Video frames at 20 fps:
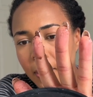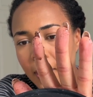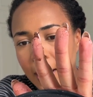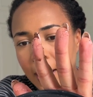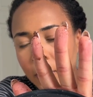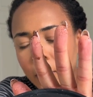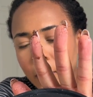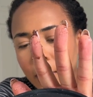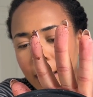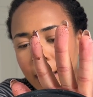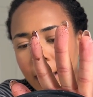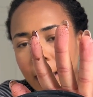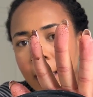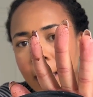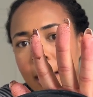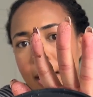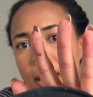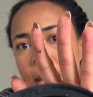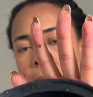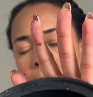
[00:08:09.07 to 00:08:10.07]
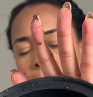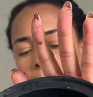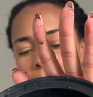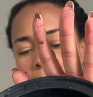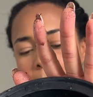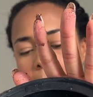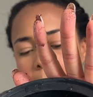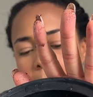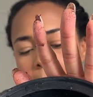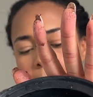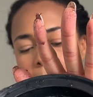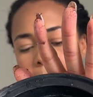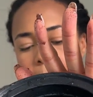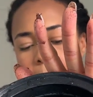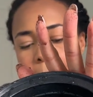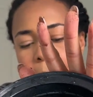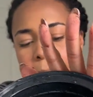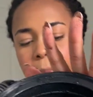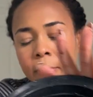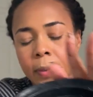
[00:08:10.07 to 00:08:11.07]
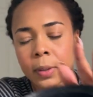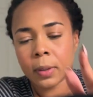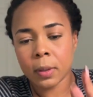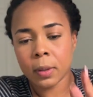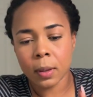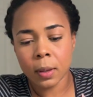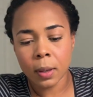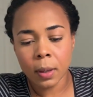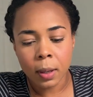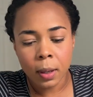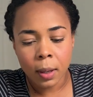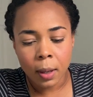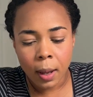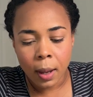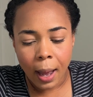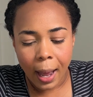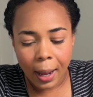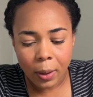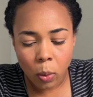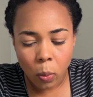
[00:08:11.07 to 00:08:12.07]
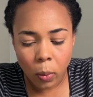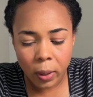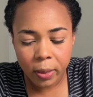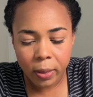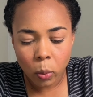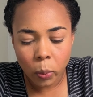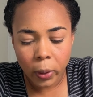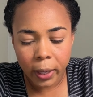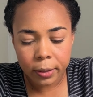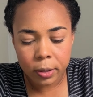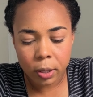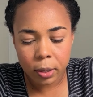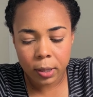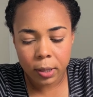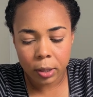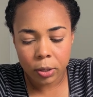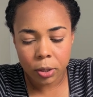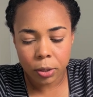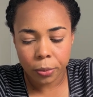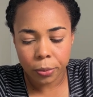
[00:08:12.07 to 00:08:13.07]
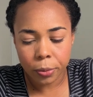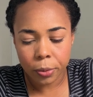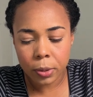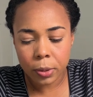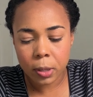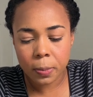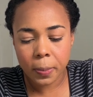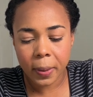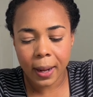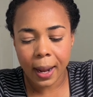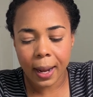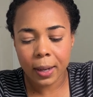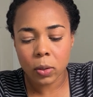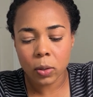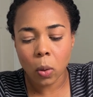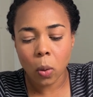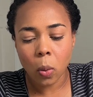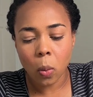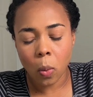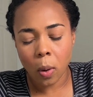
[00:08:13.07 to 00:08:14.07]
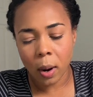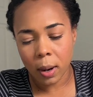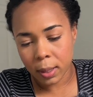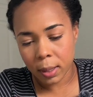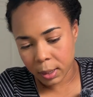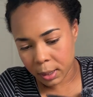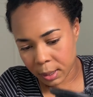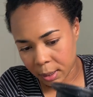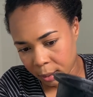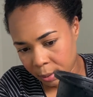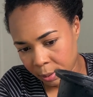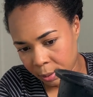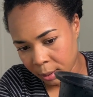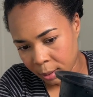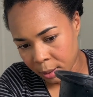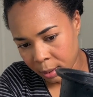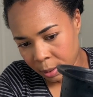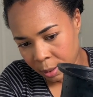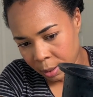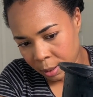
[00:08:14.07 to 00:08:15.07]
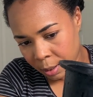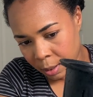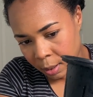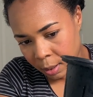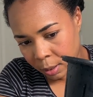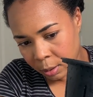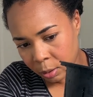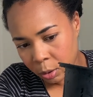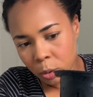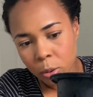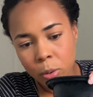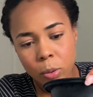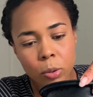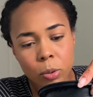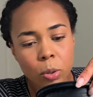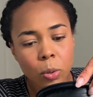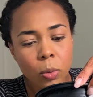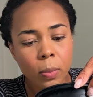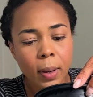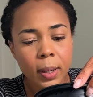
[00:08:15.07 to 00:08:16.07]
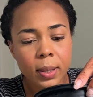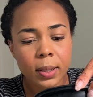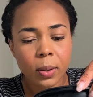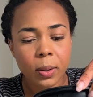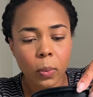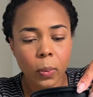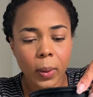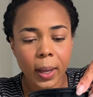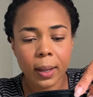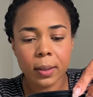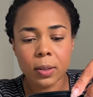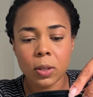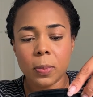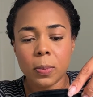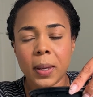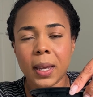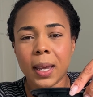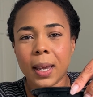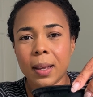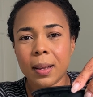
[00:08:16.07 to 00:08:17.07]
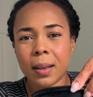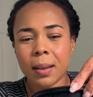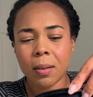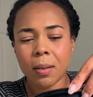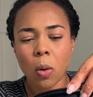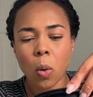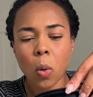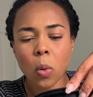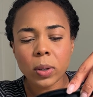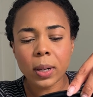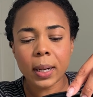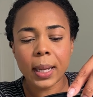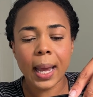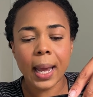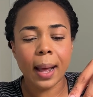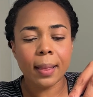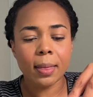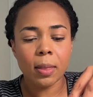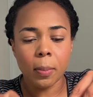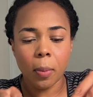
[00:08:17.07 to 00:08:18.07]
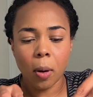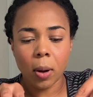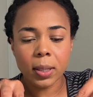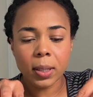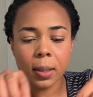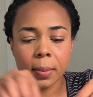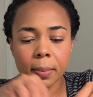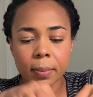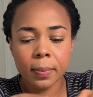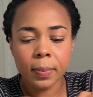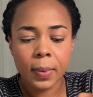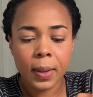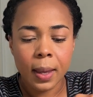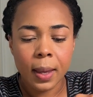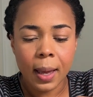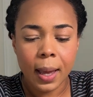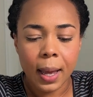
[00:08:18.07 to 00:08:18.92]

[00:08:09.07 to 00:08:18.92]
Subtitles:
That way, I don't want the wick to touch the roots, but I don't want too much, the wick to be only at the bottom.